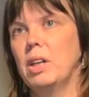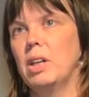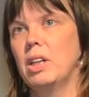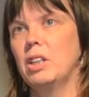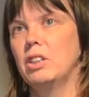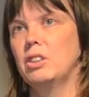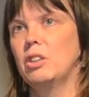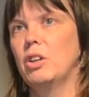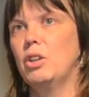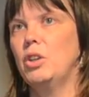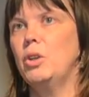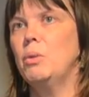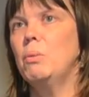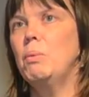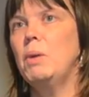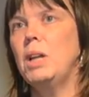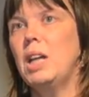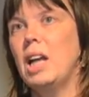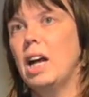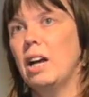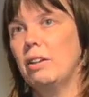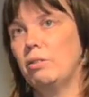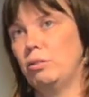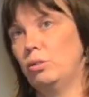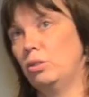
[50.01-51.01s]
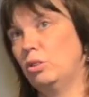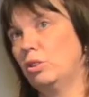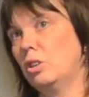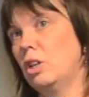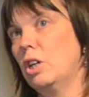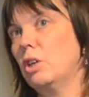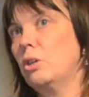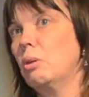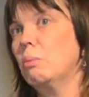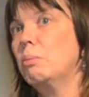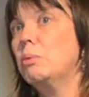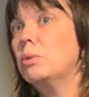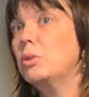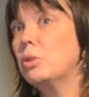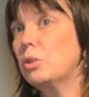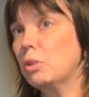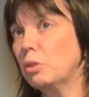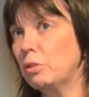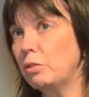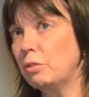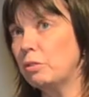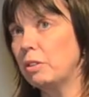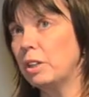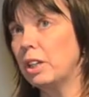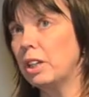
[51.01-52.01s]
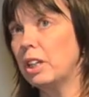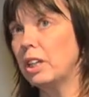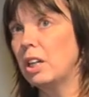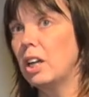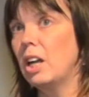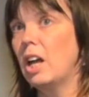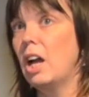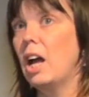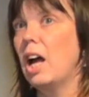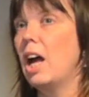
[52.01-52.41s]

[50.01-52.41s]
Mm-hmm. So you really have to start observing